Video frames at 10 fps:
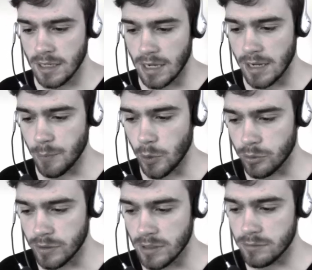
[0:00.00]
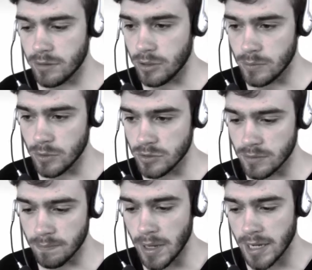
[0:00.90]
I'm
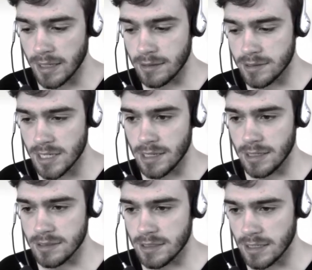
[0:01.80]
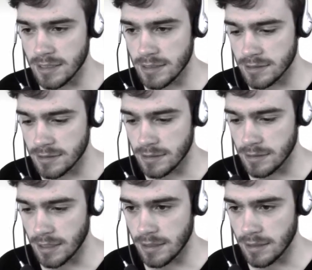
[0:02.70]
almost back at 10 Elixir and he is
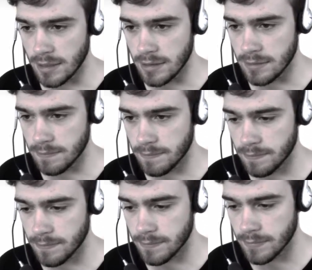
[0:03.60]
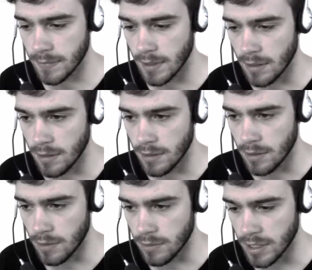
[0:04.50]
still at 9.
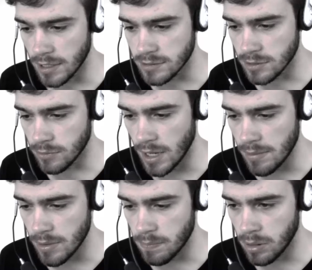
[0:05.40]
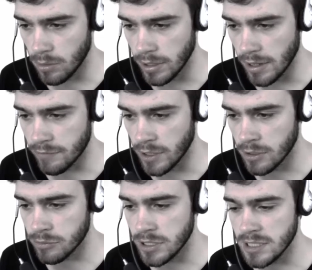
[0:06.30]
Okay, so I'm deploying a
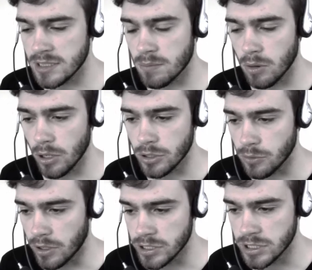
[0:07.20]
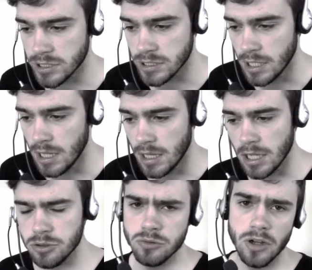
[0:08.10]
Valkyrie, he's deploying 2 archers.
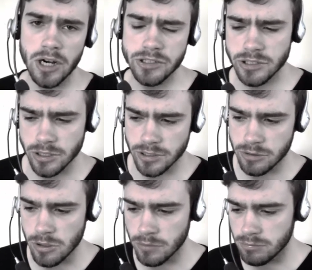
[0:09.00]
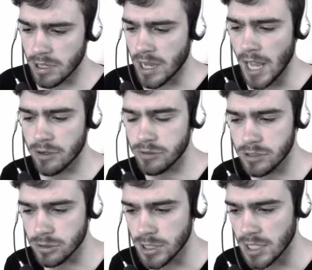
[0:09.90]
Like those archers on their own, they can't
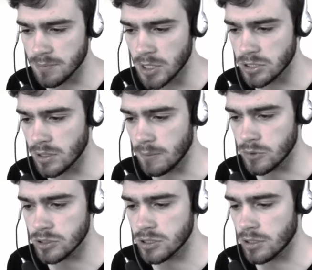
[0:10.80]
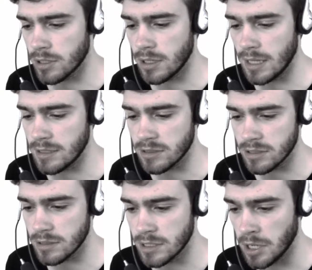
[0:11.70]
really do that much, so I'm just gonna let
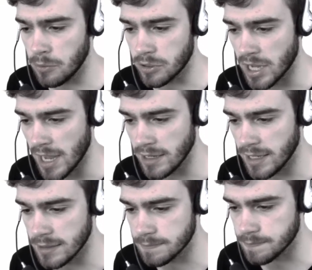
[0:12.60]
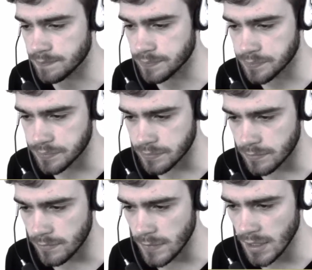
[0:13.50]
the tower tank that.
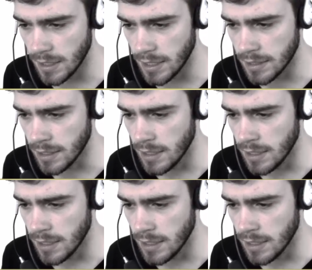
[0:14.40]
And